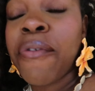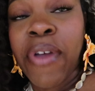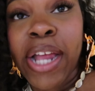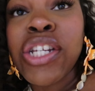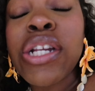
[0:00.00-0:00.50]

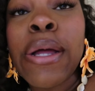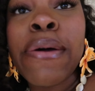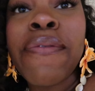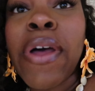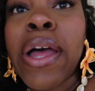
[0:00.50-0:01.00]
Fashion
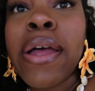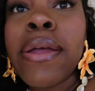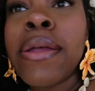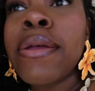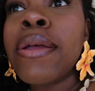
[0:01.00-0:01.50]

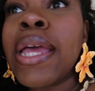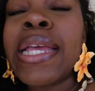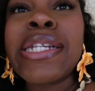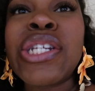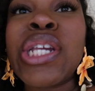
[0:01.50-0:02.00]
Nova,
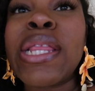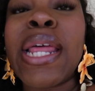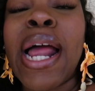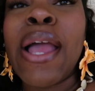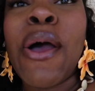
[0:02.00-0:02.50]
and shit that I